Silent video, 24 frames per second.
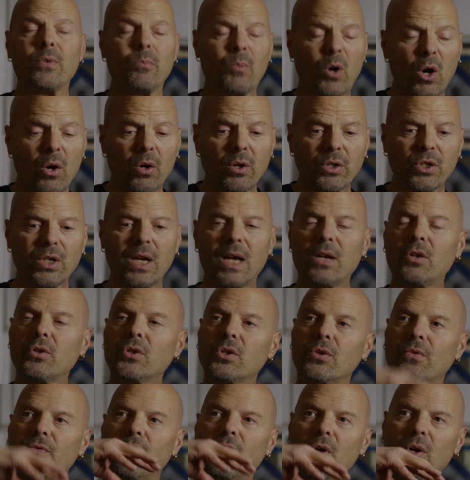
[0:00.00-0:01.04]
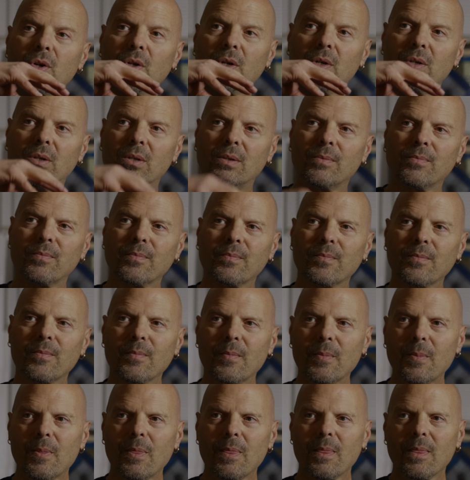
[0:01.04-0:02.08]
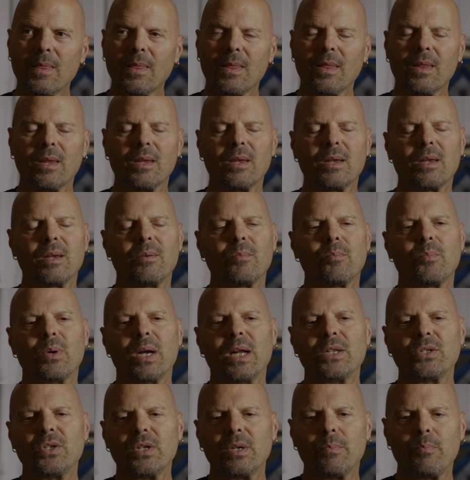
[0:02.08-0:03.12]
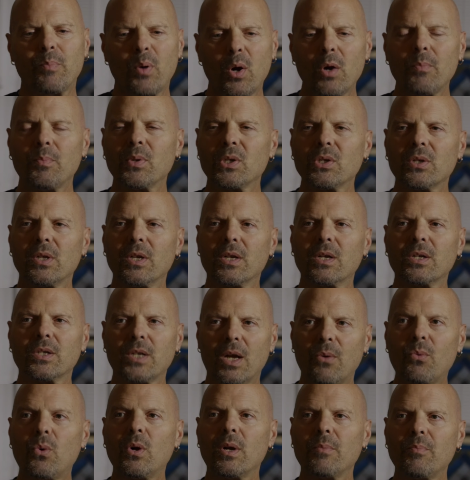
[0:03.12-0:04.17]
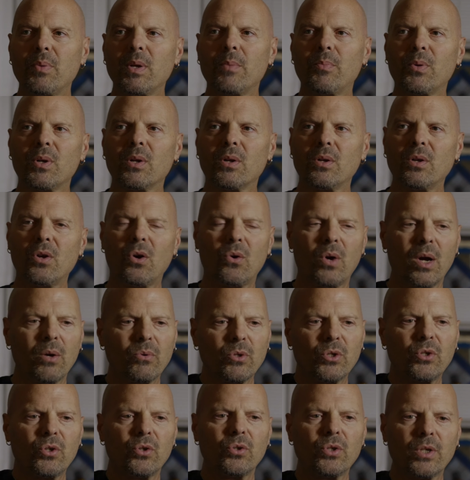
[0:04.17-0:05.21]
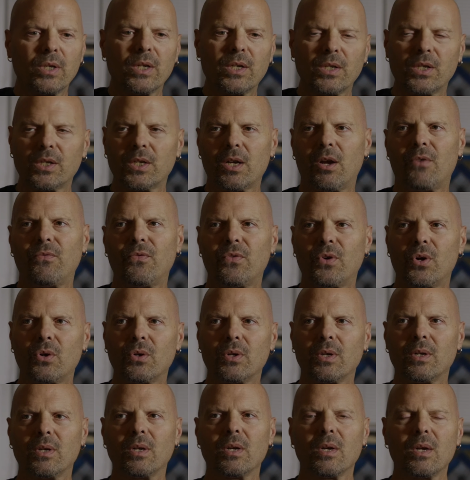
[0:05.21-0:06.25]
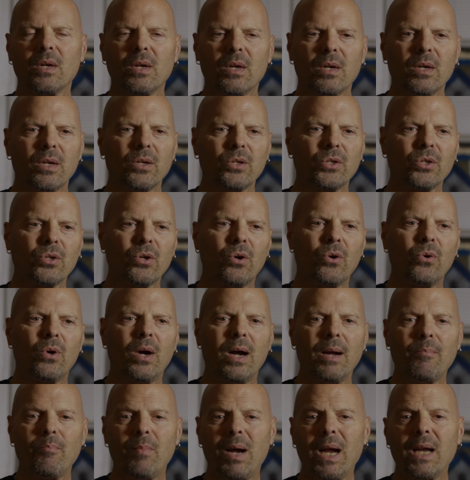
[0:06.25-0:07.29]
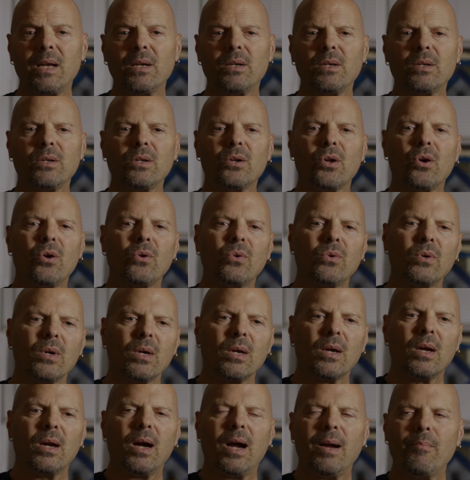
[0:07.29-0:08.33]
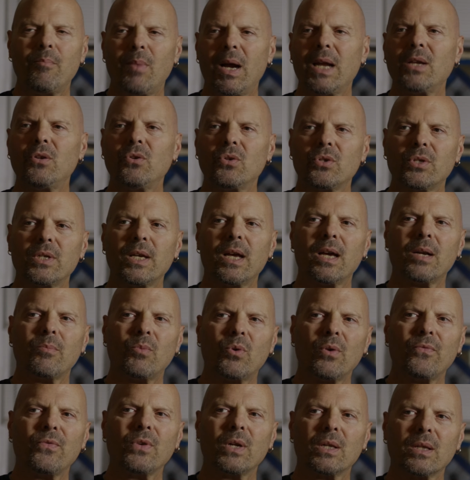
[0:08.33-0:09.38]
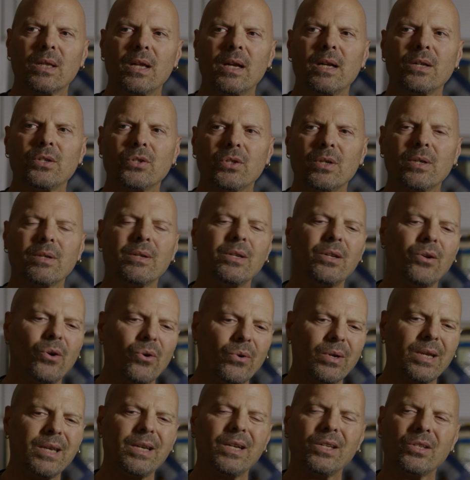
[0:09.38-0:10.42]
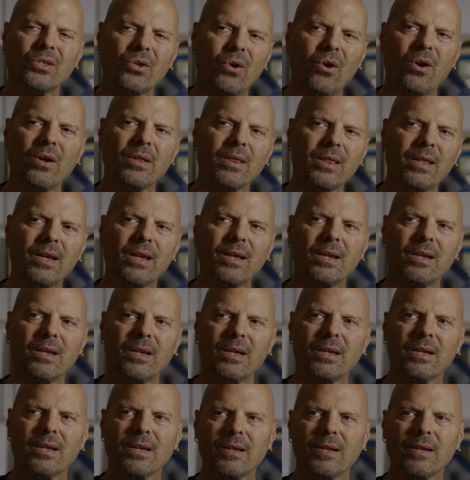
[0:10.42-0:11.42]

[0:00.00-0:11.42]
horizontal to vertical. But I did it purposely because I wanted people to know I was using a cell phone. And so I might, you know, I might use the anamorphic lens and, you know, get into our thing,